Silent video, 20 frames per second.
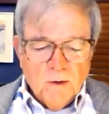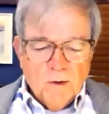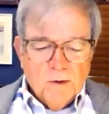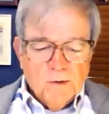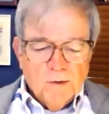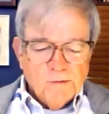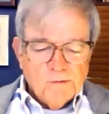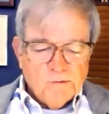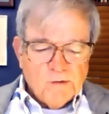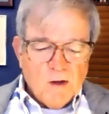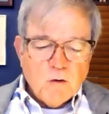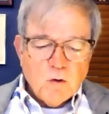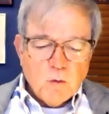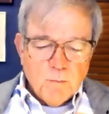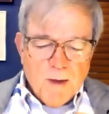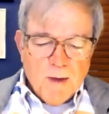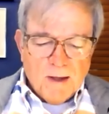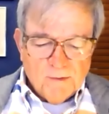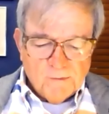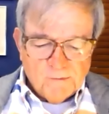Such
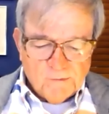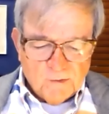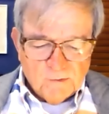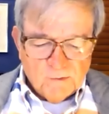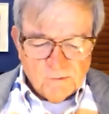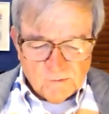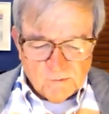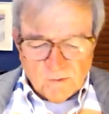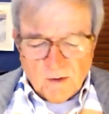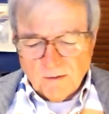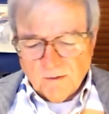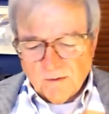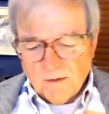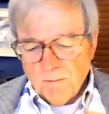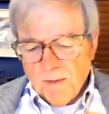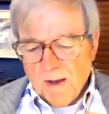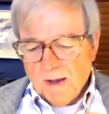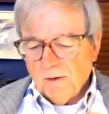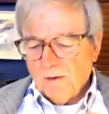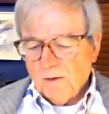medicines, like the
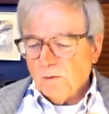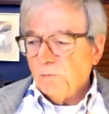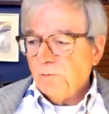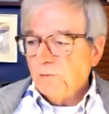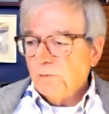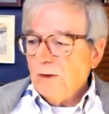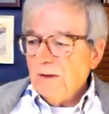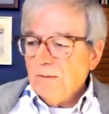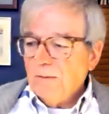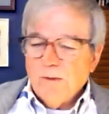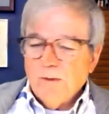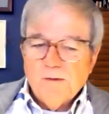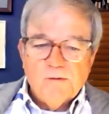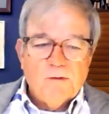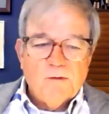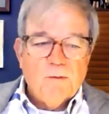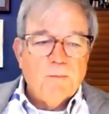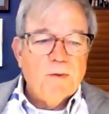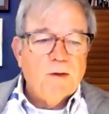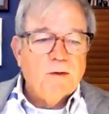medical treatments
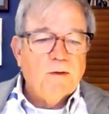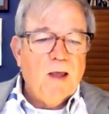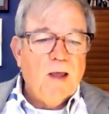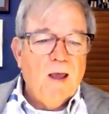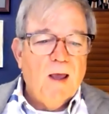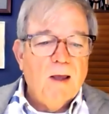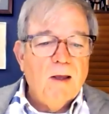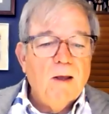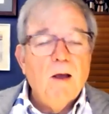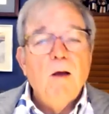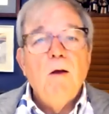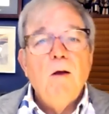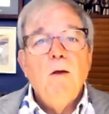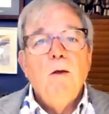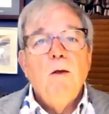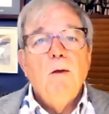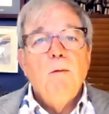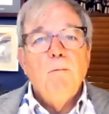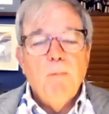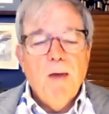of the day,
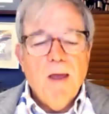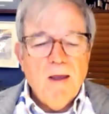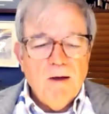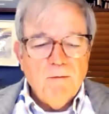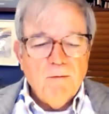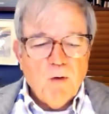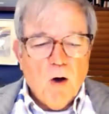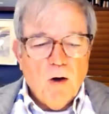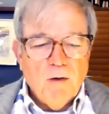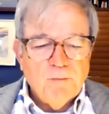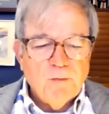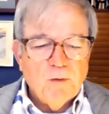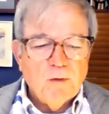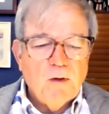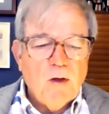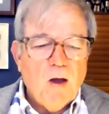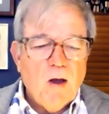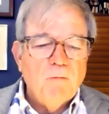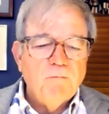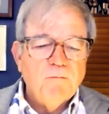may have offered
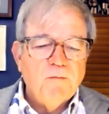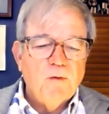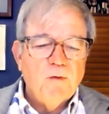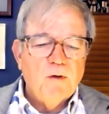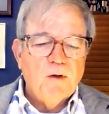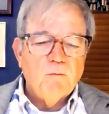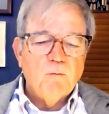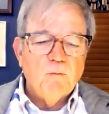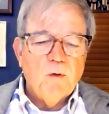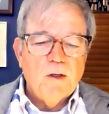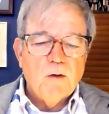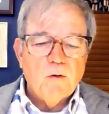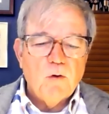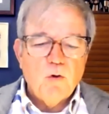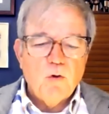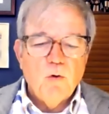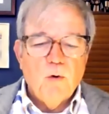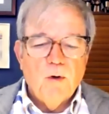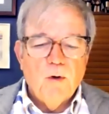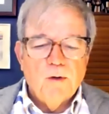comfort and
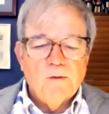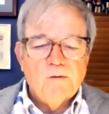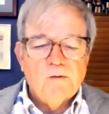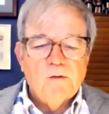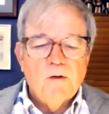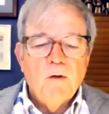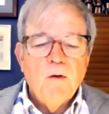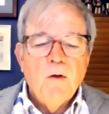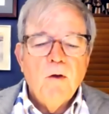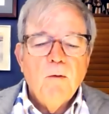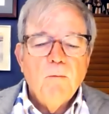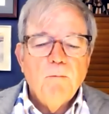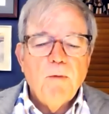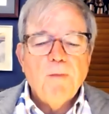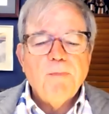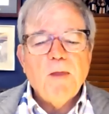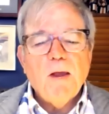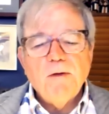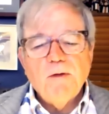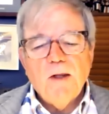reassurance, but
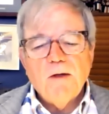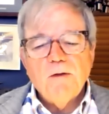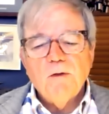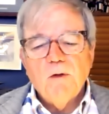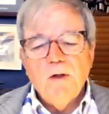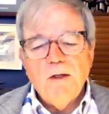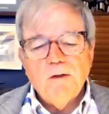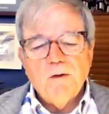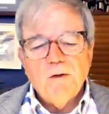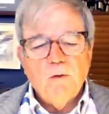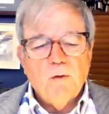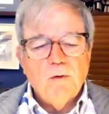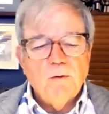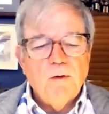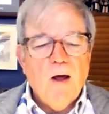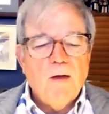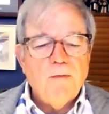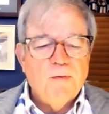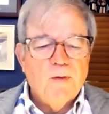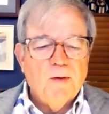they did little or
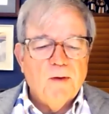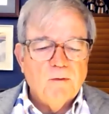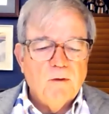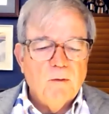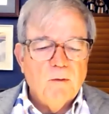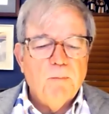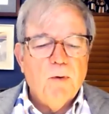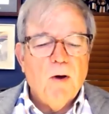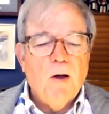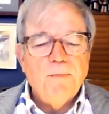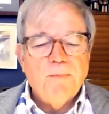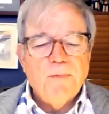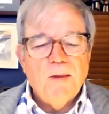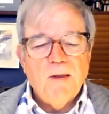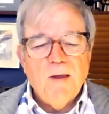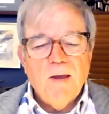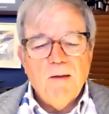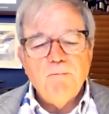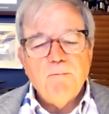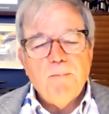nothing to blunt the
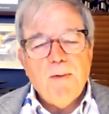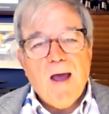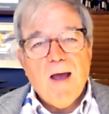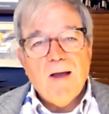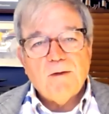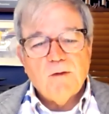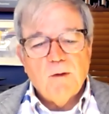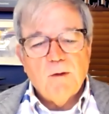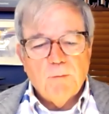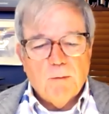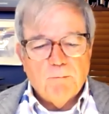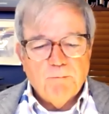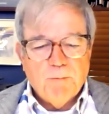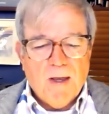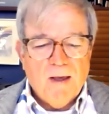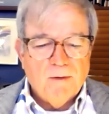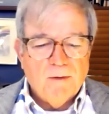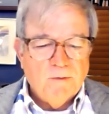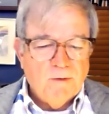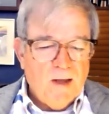impact of a
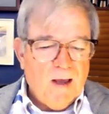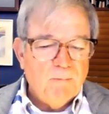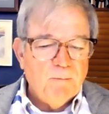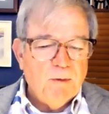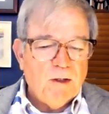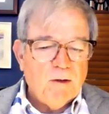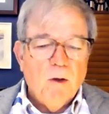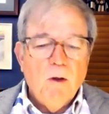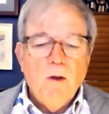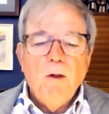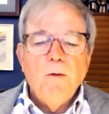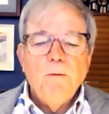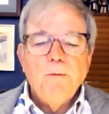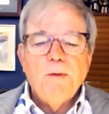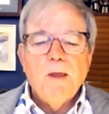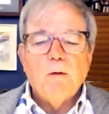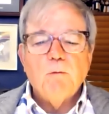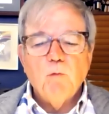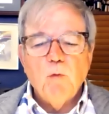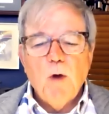pandemic
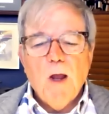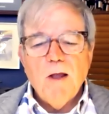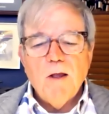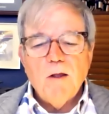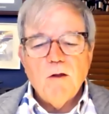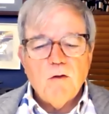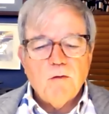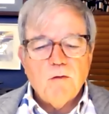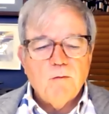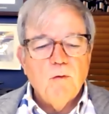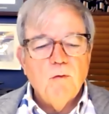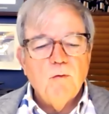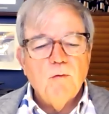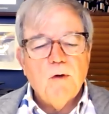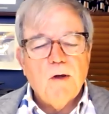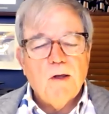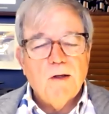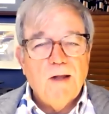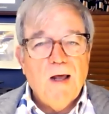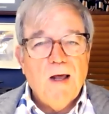that raged through
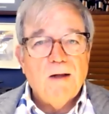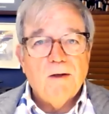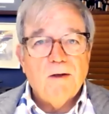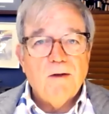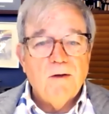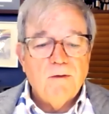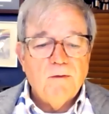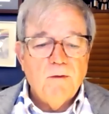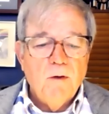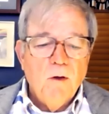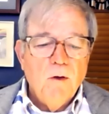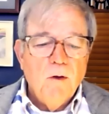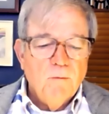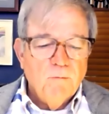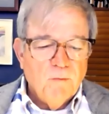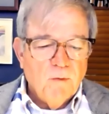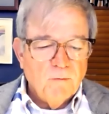Connecticut for